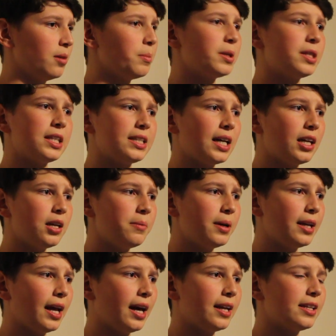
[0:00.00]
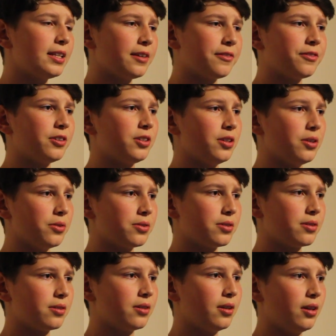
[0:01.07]
But the dynamite had a different
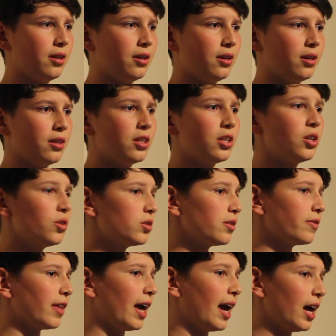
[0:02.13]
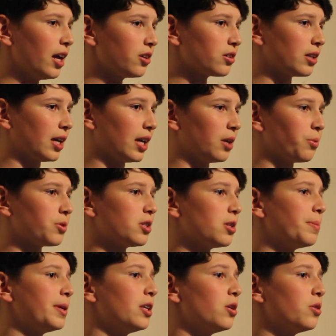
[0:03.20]
use. The use of the hand grenade was to
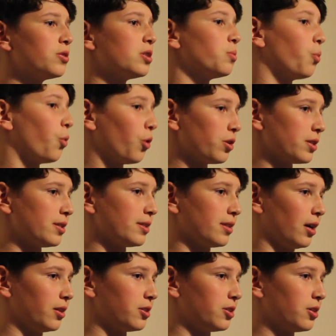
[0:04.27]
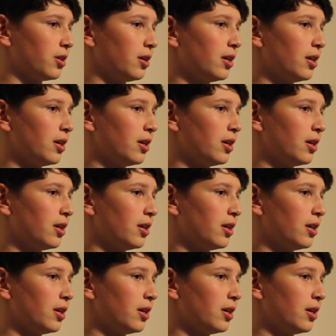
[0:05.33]
be used in wars and such.